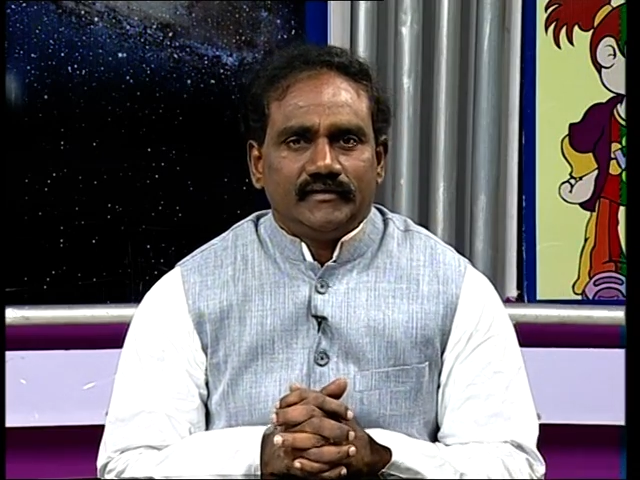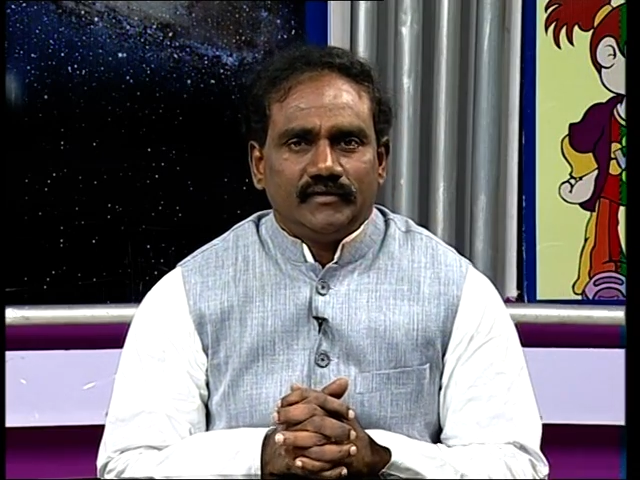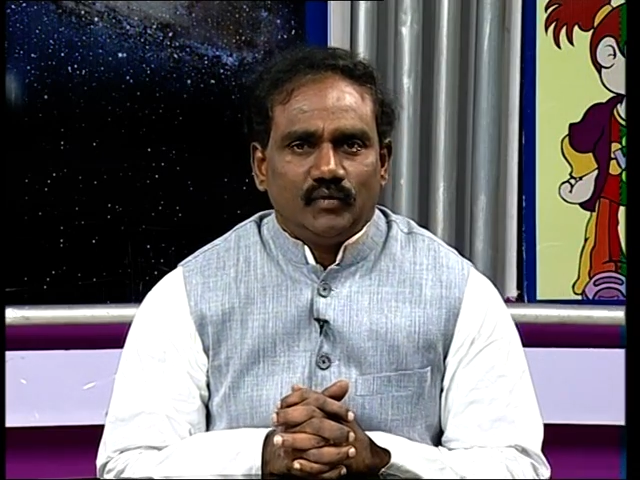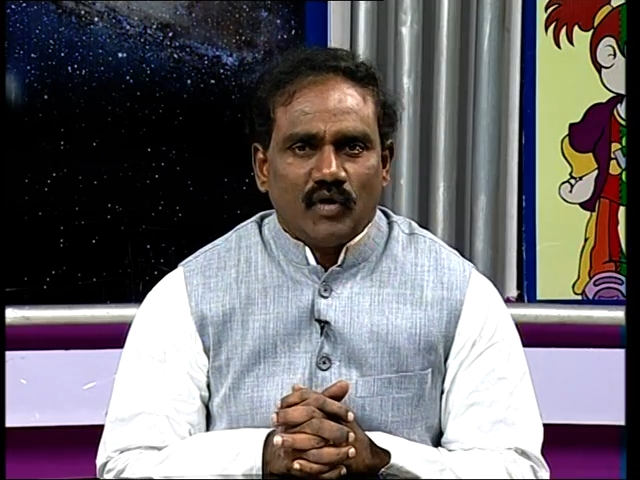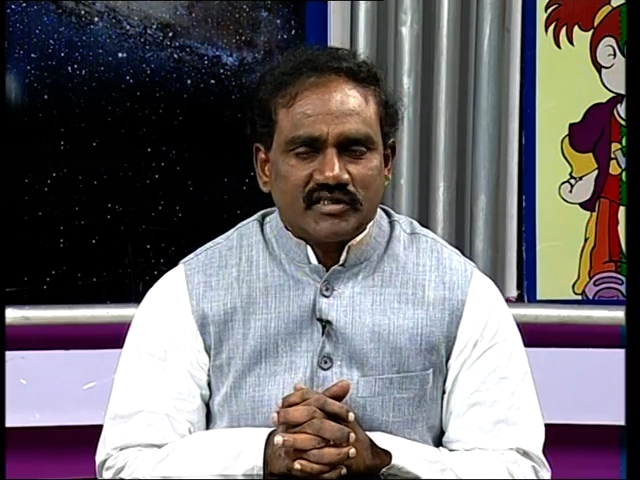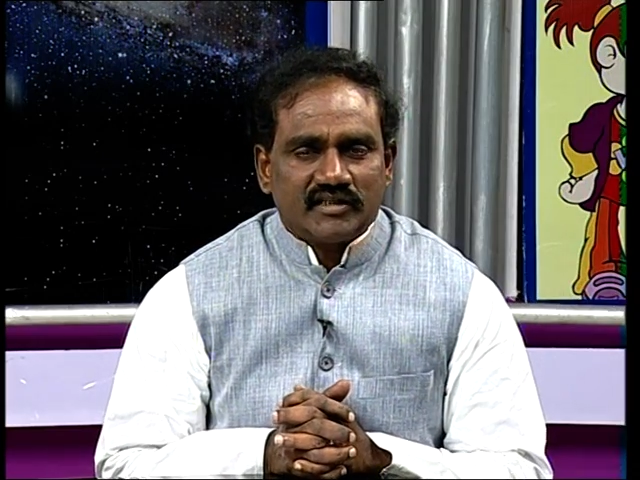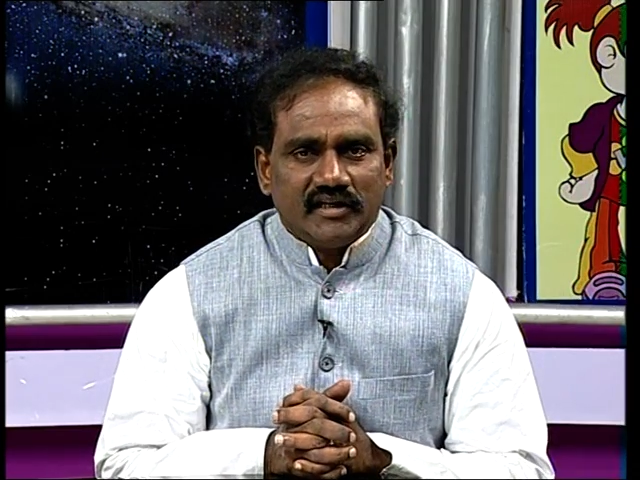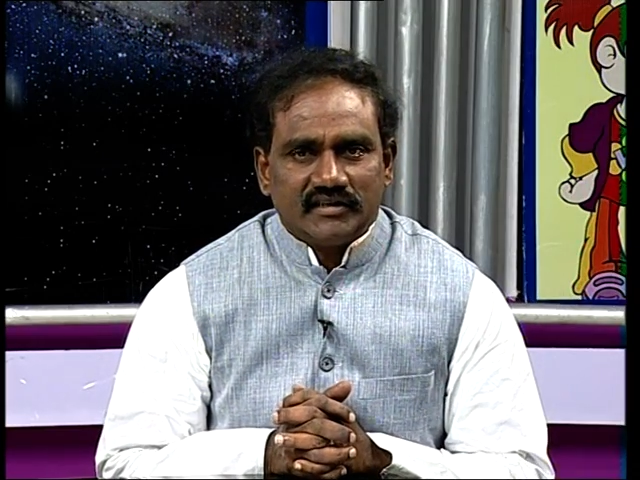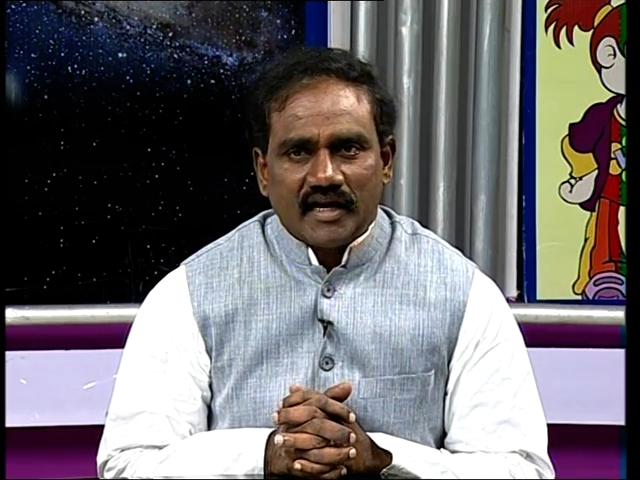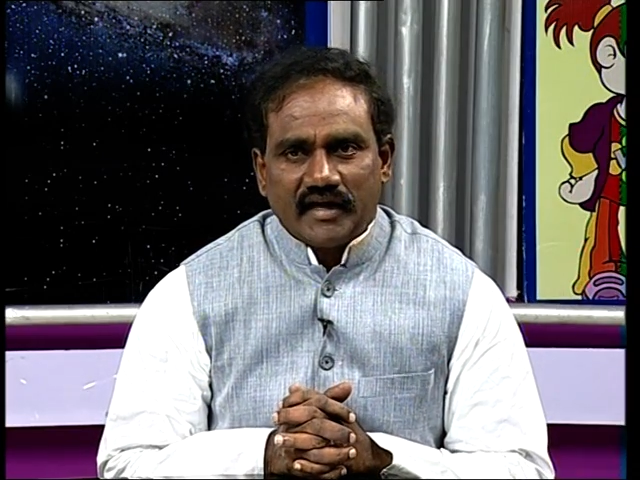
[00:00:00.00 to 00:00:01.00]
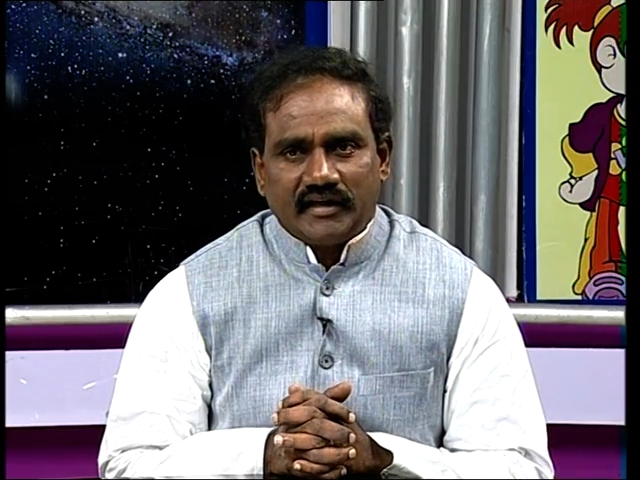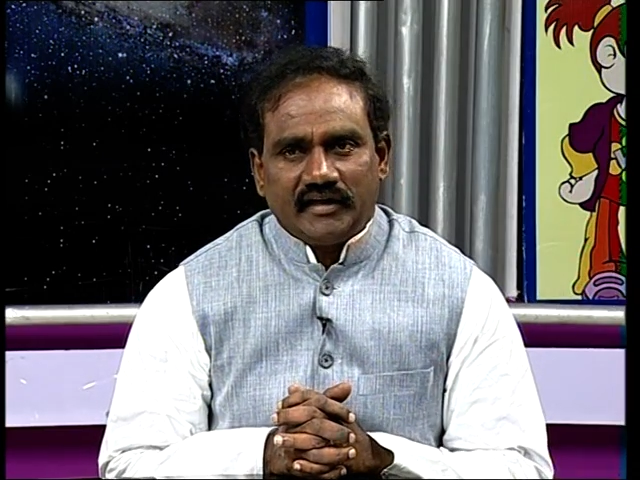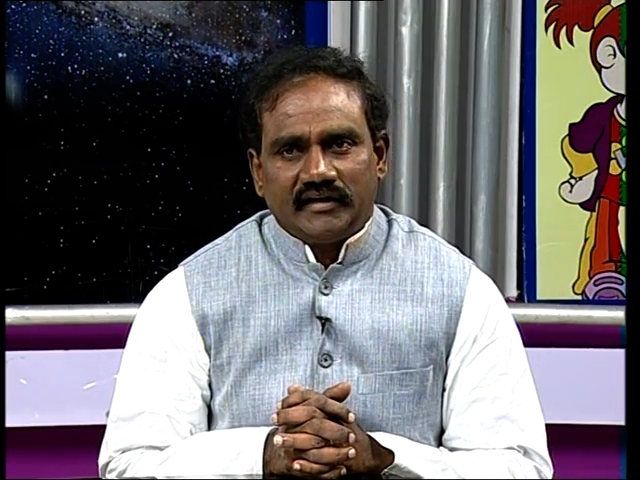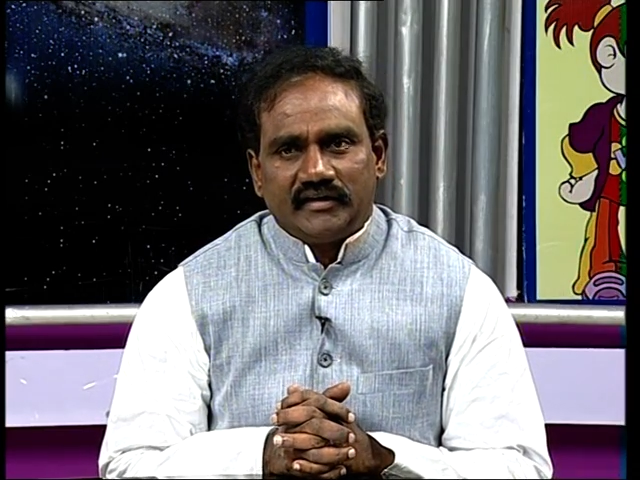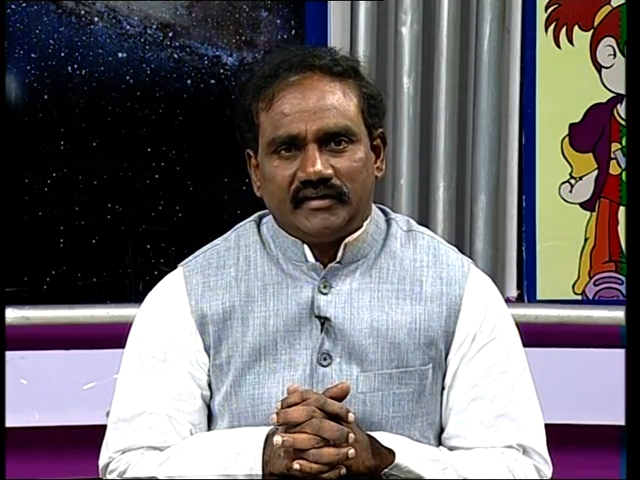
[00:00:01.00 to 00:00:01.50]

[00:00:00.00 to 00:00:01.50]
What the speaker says: Once that is lacking